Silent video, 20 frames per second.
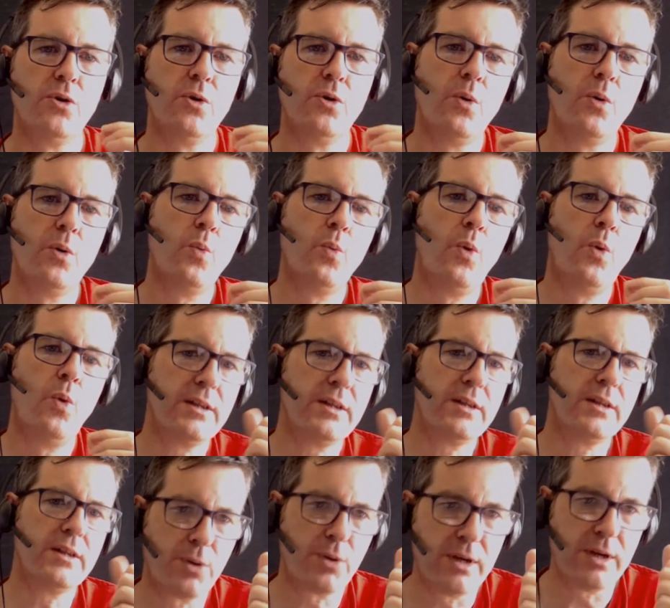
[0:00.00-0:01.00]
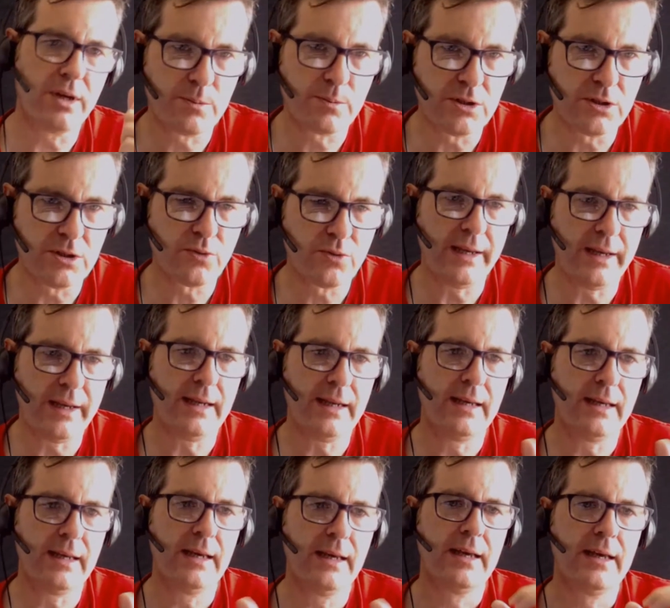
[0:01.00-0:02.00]
So one of the principles
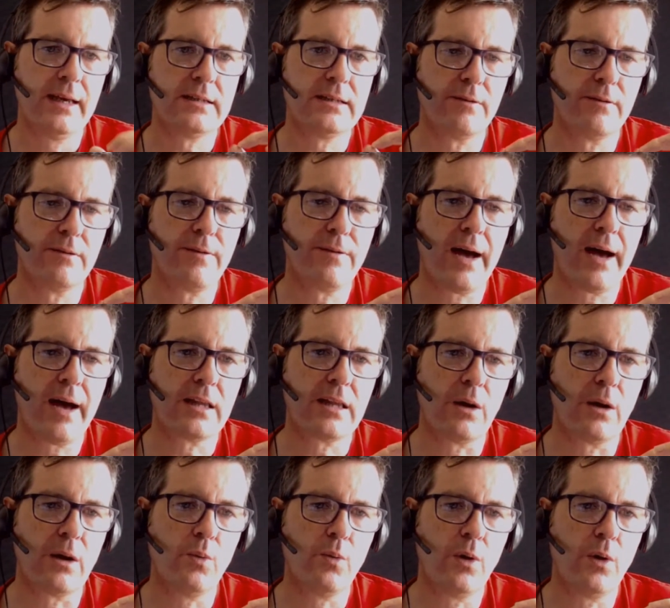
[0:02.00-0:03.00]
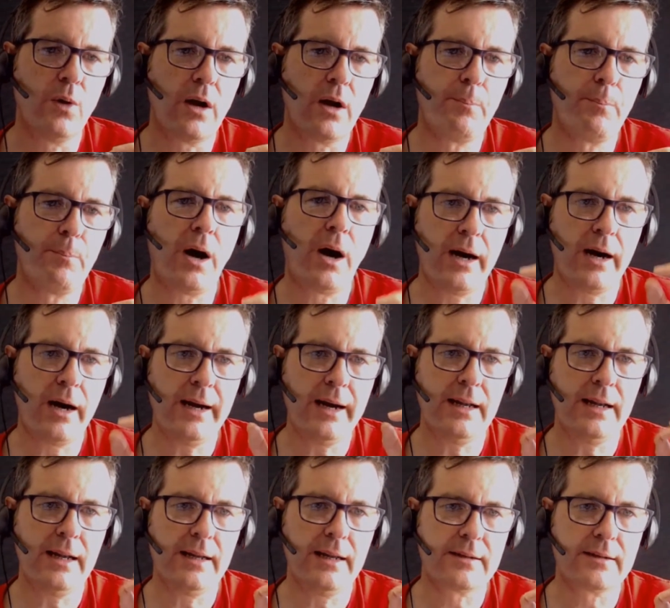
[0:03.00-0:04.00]
really is the fact that we're a
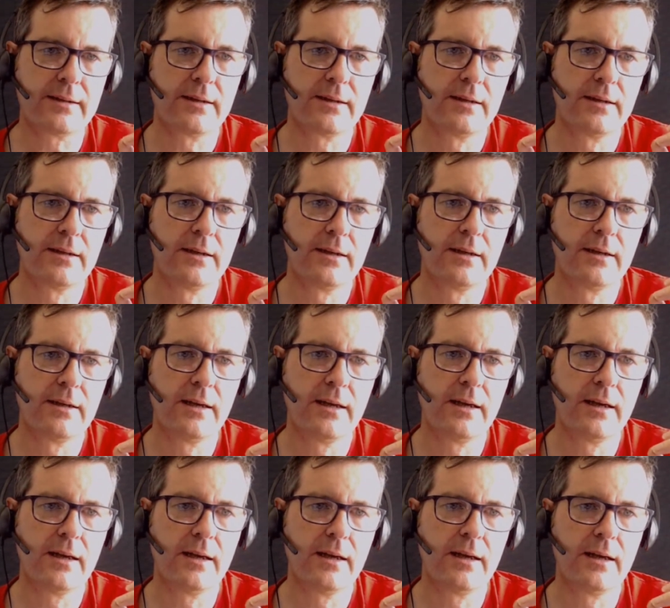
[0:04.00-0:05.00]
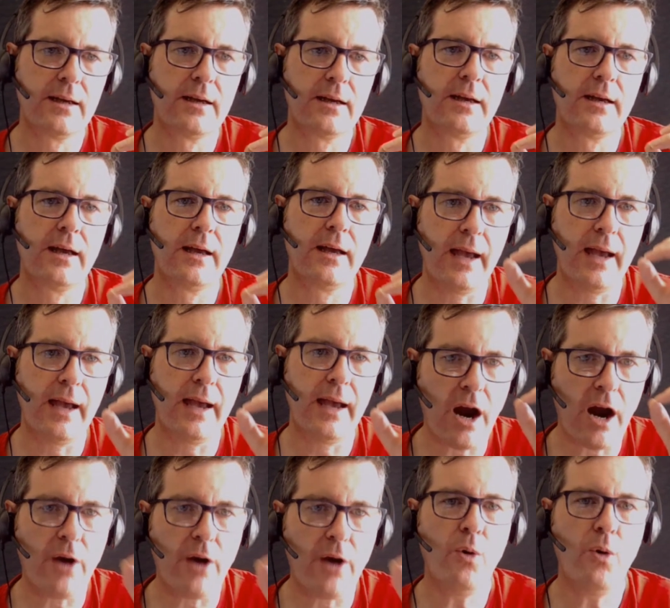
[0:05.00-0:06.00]
pilot in
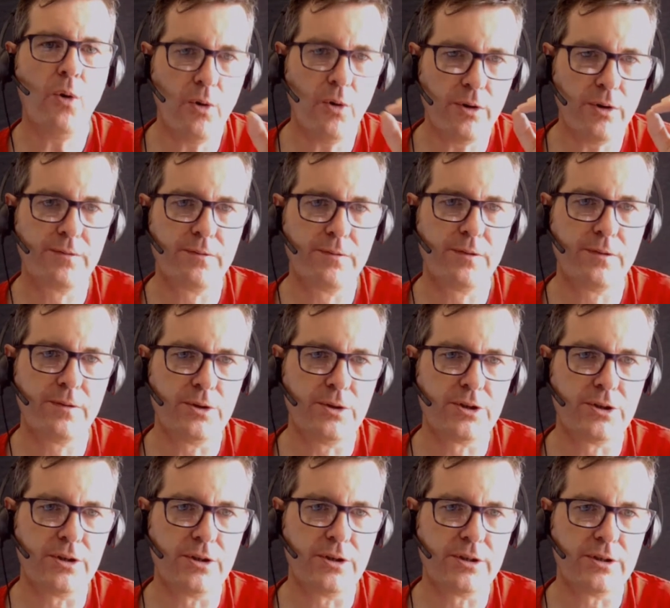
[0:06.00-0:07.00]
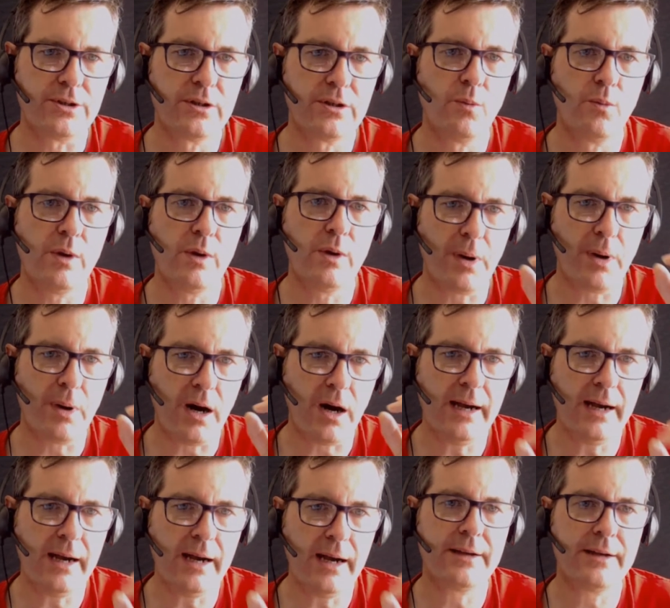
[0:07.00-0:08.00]
our own futures. We
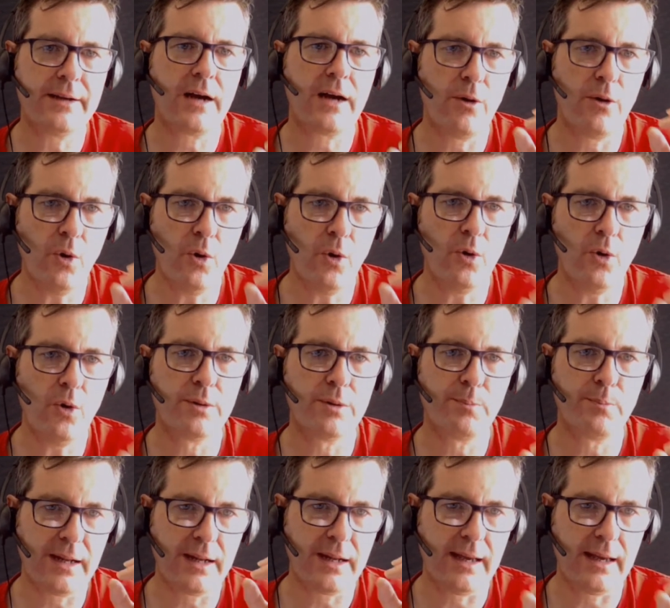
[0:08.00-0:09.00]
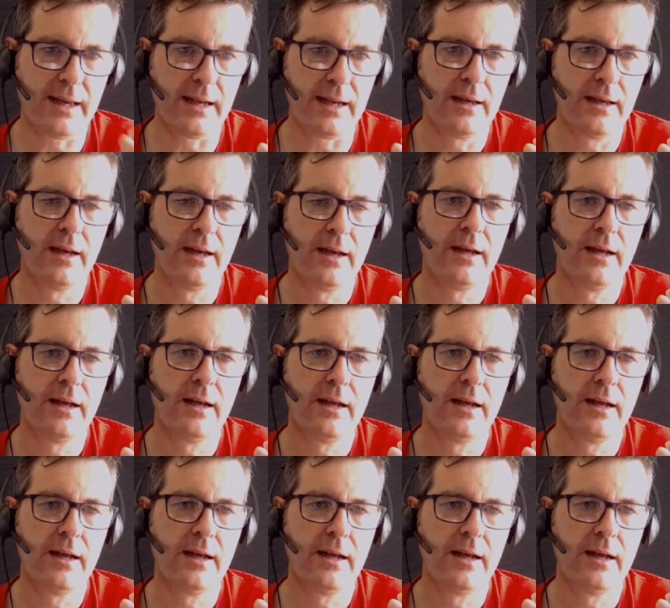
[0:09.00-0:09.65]
pilot our own plane.